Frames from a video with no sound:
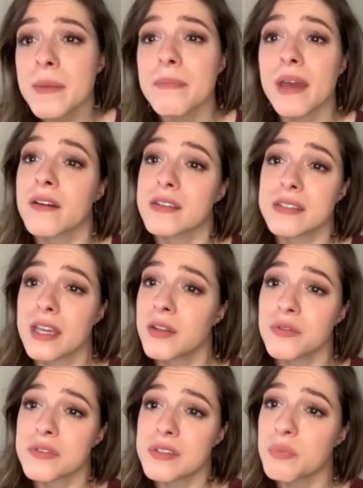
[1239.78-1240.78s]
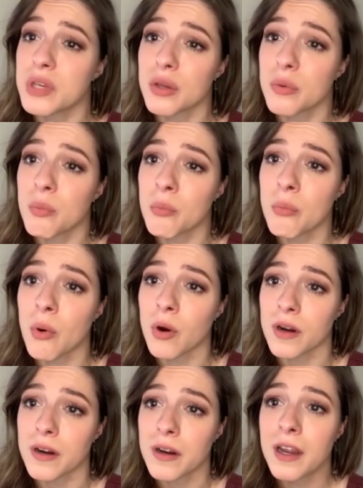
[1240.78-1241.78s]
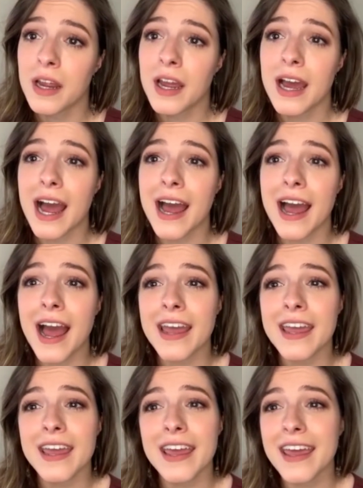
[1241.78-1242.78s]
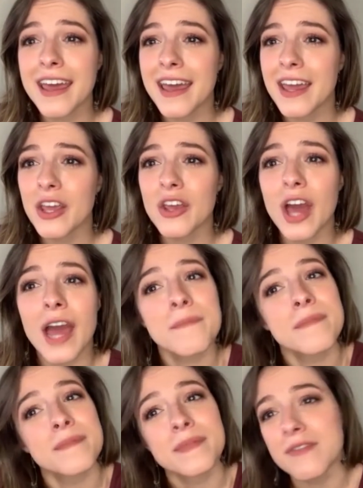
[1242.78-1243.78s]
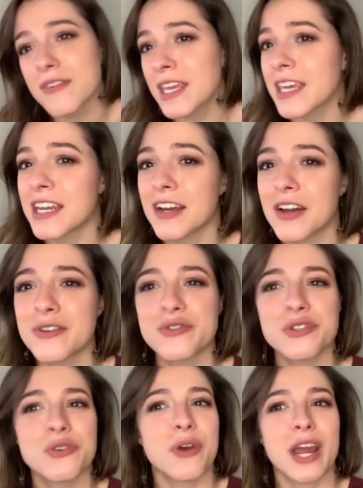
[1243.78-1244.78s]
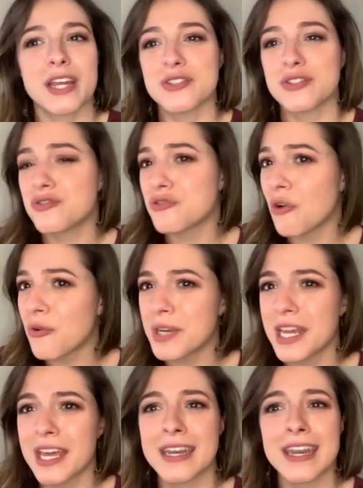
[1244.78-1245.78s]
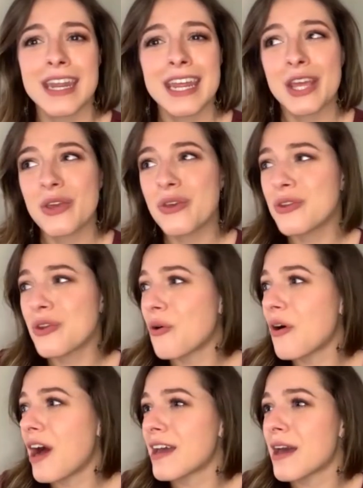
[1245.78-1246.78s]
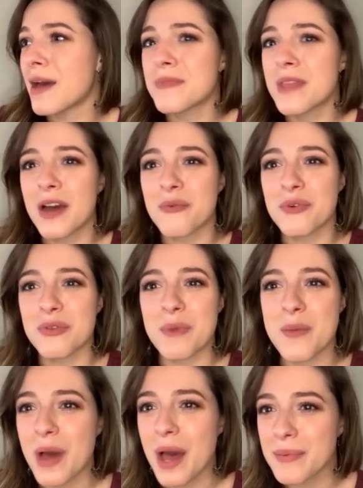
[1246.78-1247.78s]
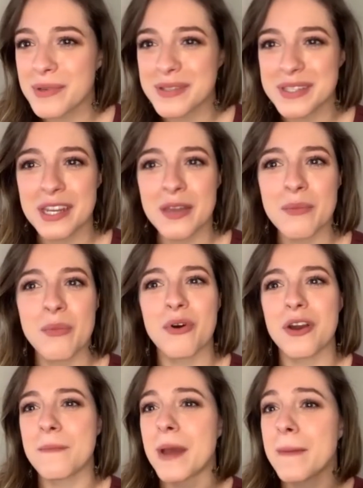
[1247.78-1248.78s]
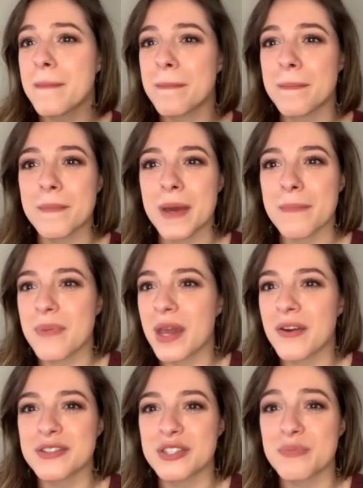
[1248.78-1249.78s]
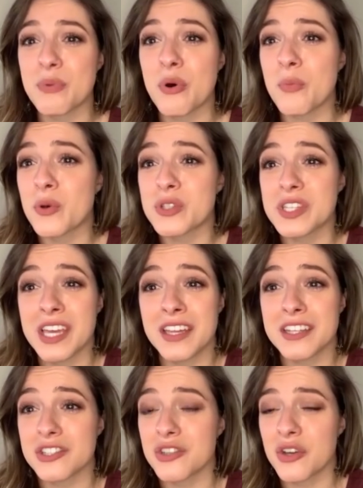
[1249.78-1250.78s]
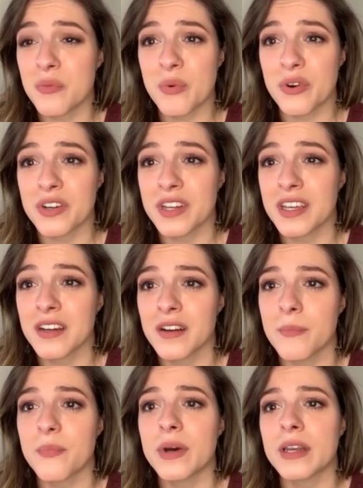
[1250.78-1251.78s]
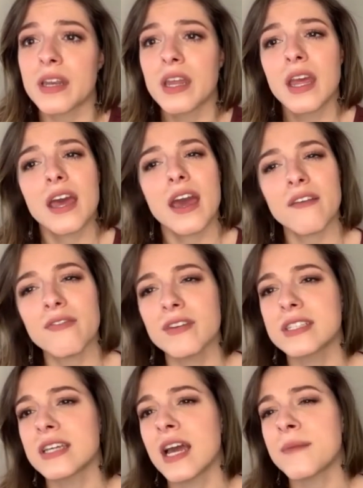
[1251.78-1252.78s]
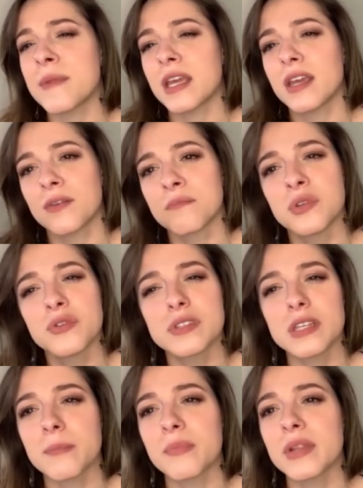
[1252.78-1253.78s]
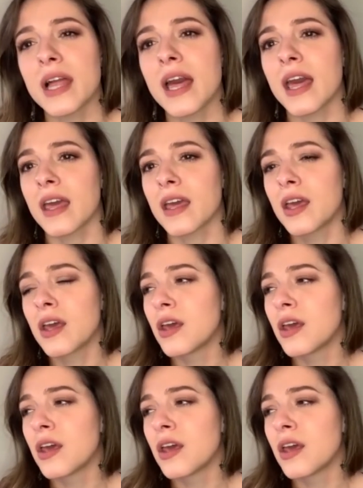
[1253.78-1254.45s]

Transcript: embarrassed I don't speak more. I, I I'm living in a country where I just don't, and you know, I, I'm not with my babas anymore. My my parents spoke mostly English. They're born here, but every time I hear music play,